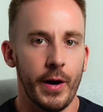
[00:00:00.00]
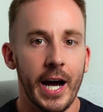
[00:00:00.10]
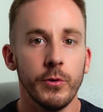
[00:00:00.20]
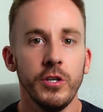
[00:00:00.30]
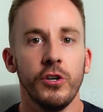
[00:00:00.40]

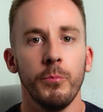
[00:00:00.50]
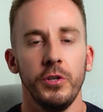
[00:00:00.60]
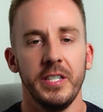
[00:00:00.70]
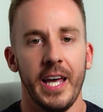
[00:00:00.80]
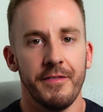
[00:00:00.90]
how you can put
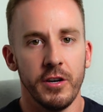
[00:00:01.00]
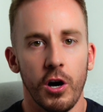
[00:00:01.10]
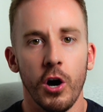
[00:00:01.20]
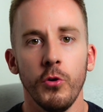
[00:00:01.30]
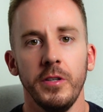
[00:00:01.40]
together
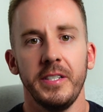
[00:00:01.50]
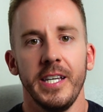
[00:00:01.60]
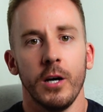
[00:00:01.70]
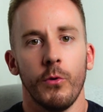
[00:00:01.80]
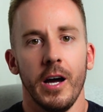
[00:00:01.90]
own
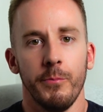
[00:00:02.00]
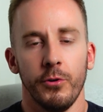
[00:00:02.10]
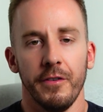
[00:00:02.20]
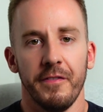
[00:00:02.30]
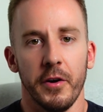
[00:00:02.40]
DIY
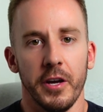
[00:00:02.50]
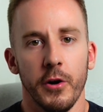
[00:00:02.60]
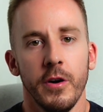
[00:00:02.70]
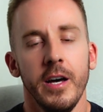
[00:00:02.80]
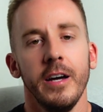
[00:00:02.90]
portfolio,